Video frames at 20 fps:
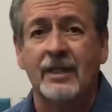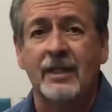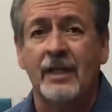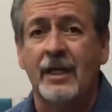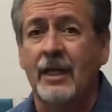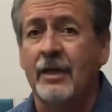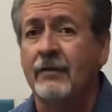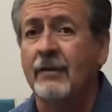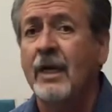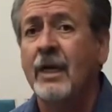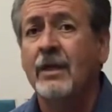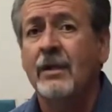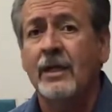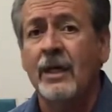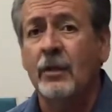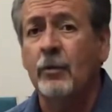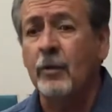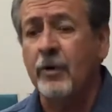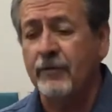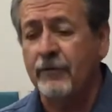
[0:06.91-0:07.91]
life
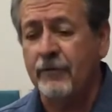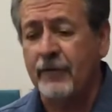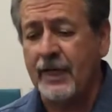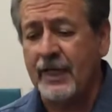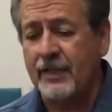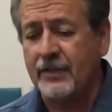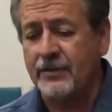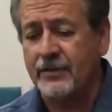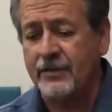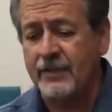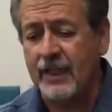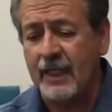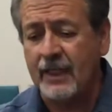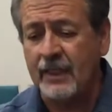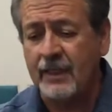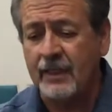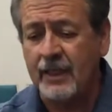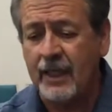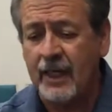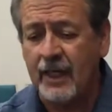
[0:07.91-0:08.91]
that we face day
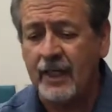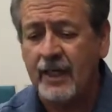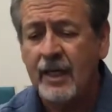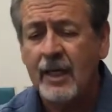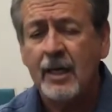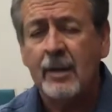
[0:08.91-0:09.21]
to day.